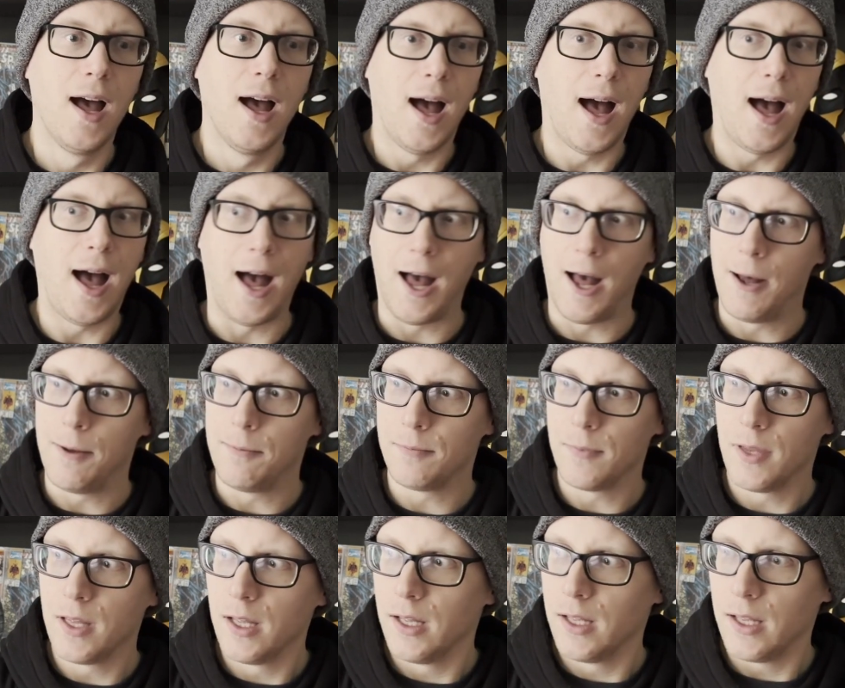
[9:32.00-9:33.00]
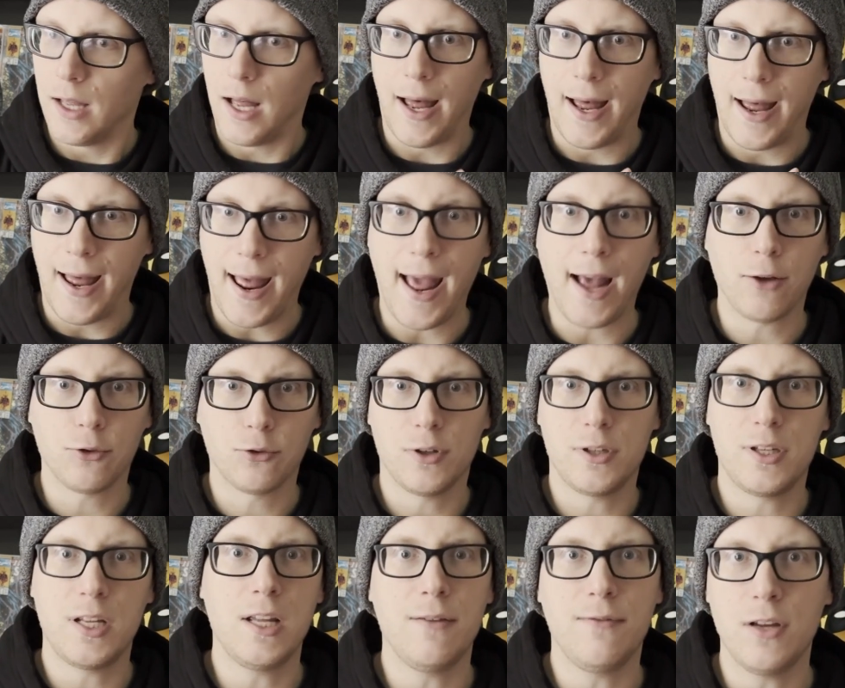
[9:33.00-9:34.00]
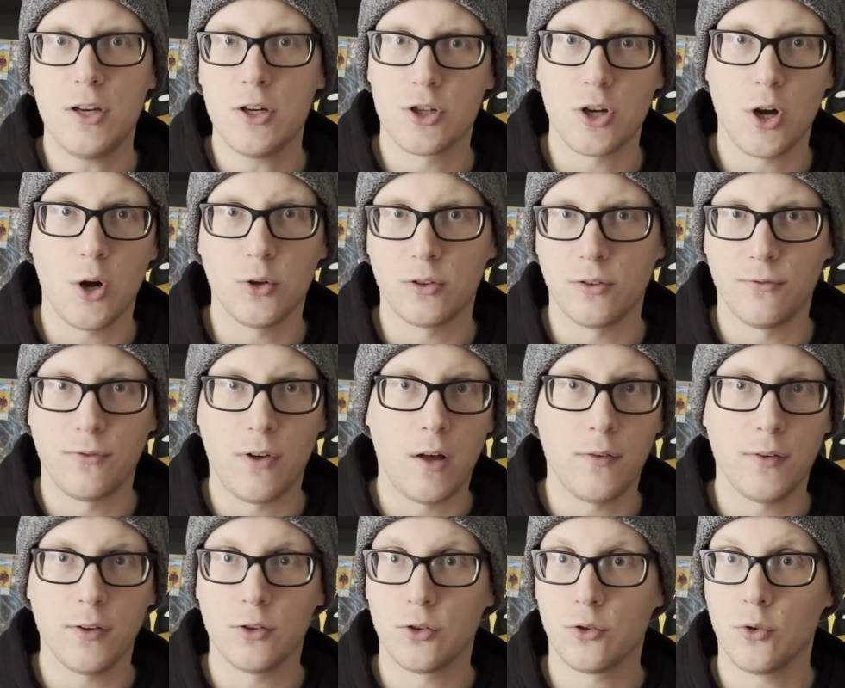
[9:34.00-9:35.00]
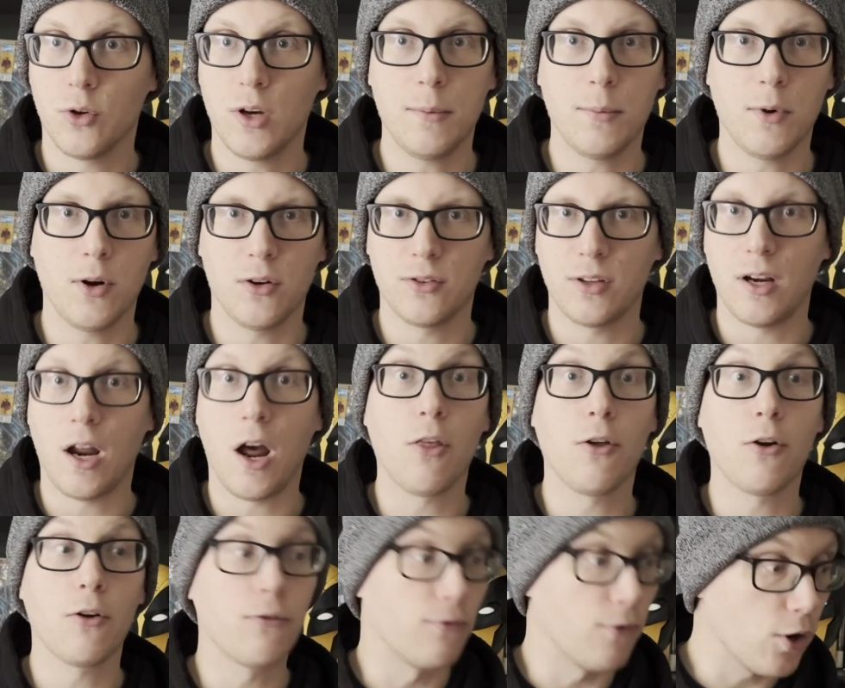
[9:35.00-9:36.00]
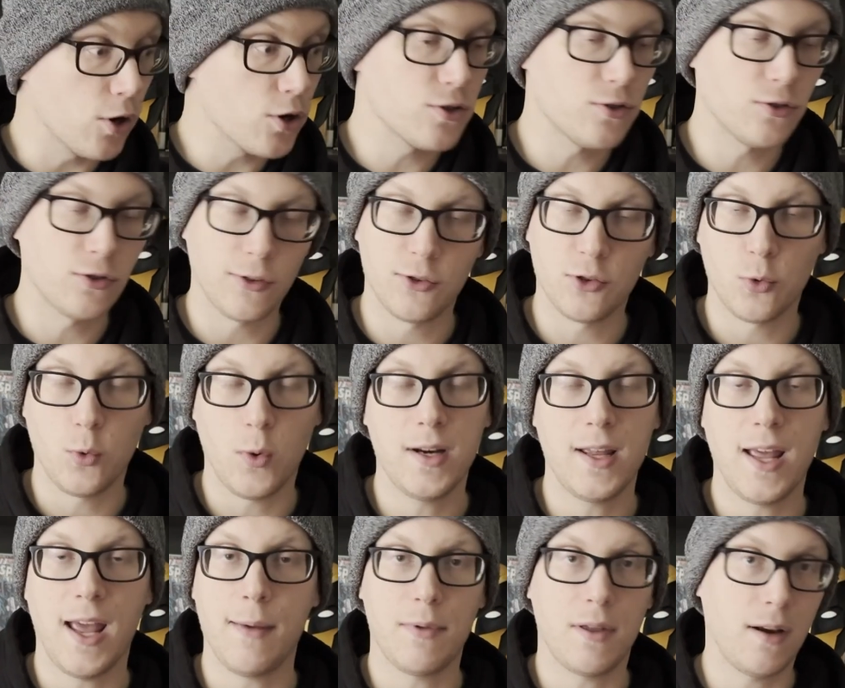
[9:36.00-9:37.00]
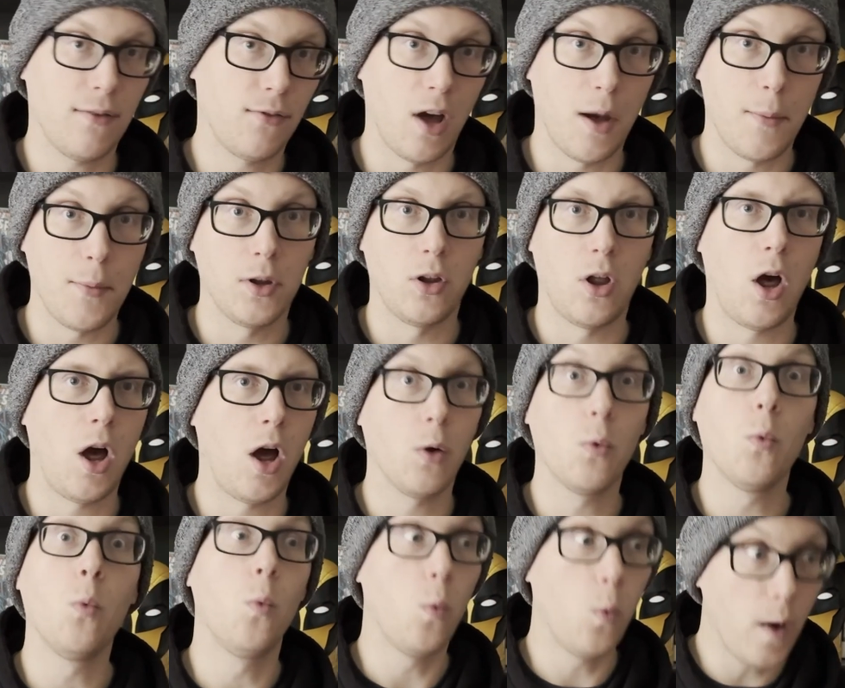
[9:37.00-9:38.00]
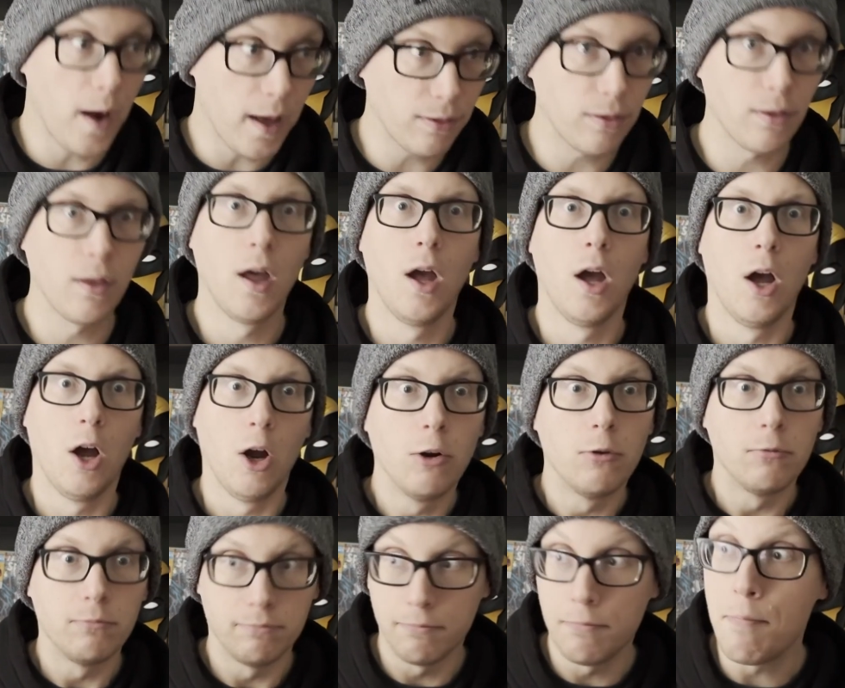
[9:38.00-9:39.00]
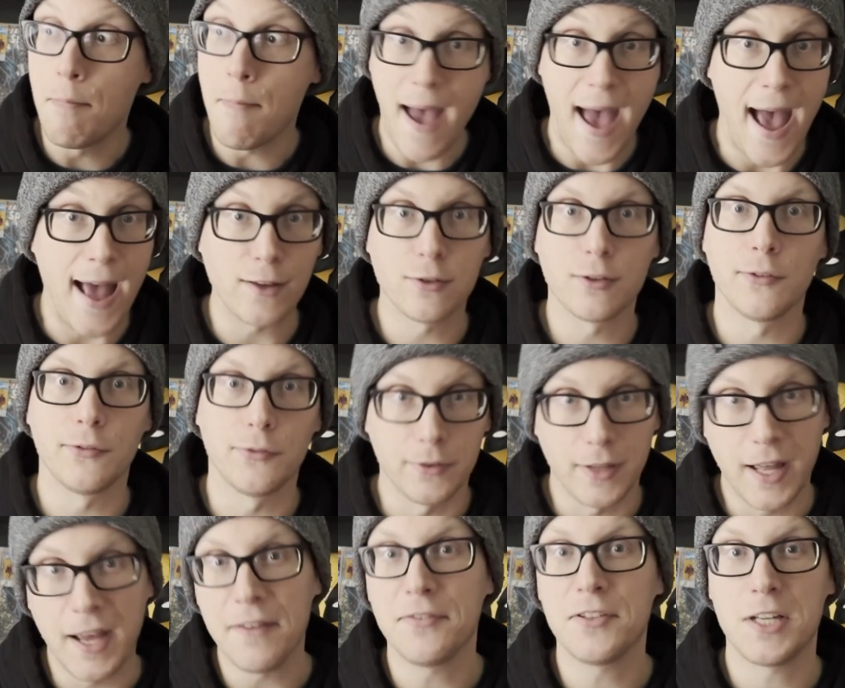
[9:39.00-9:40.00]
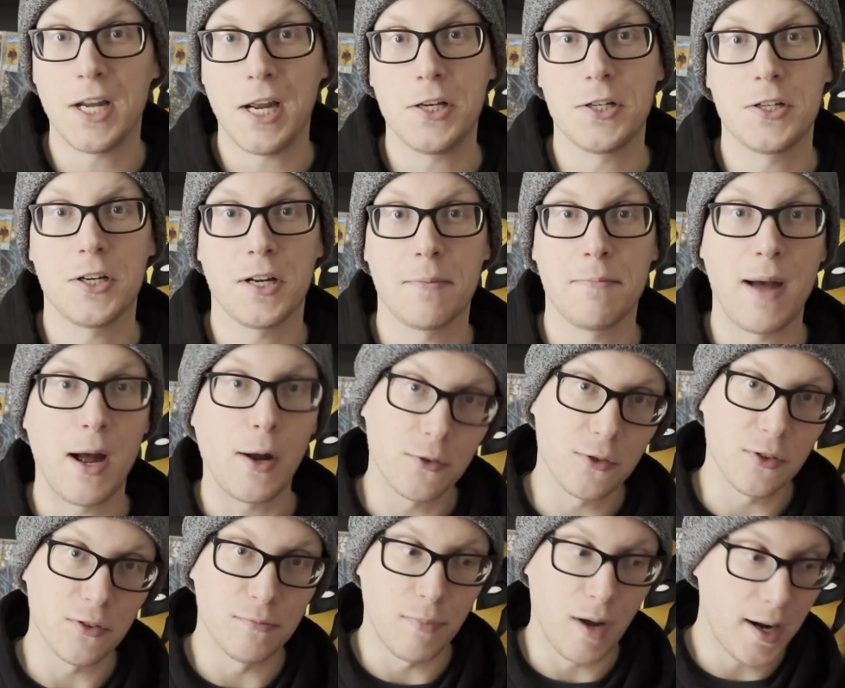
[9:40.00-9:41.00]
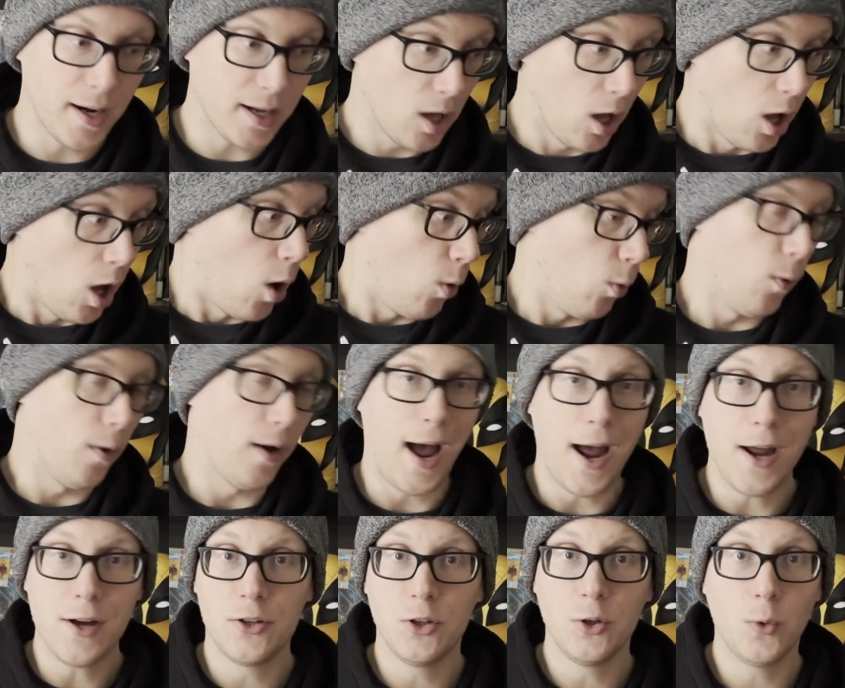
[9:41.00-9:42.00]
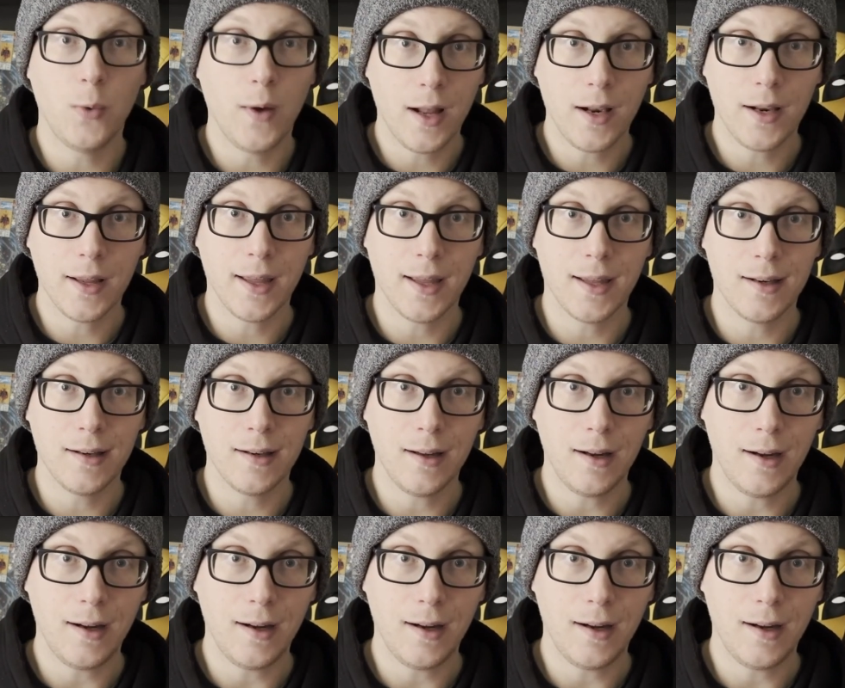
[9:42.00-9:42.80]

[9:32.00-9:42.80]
extra TV shows involving streamers and other versions of Squid Game that have come along with massive life-changing amounts of money. Would I do well in